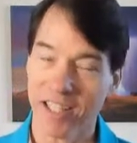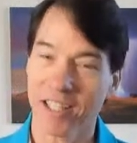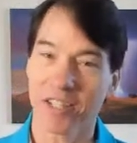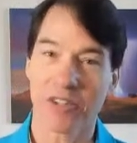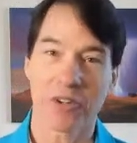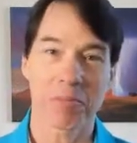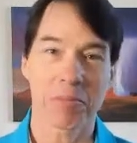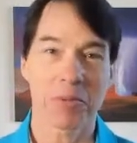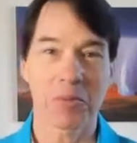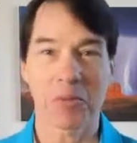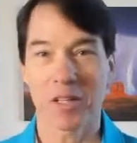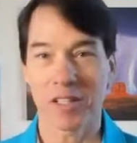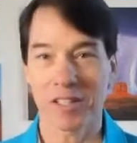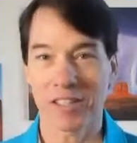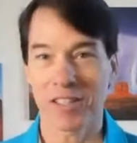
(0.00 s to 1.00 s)
in a normal
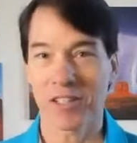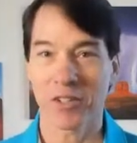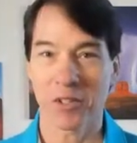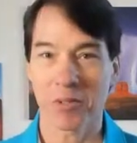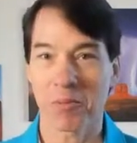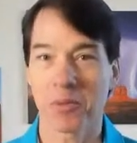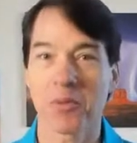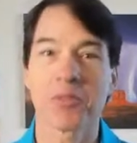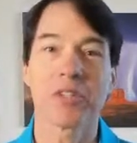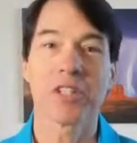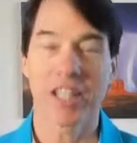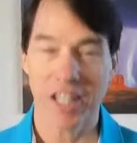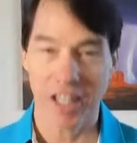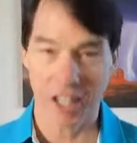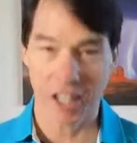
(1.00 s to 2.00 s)
world, in a normal
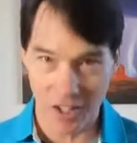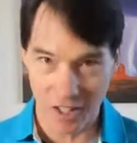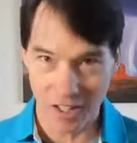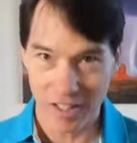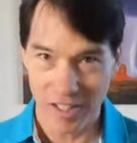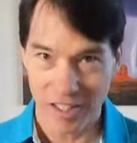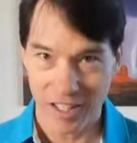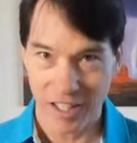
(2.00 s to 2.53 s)
year,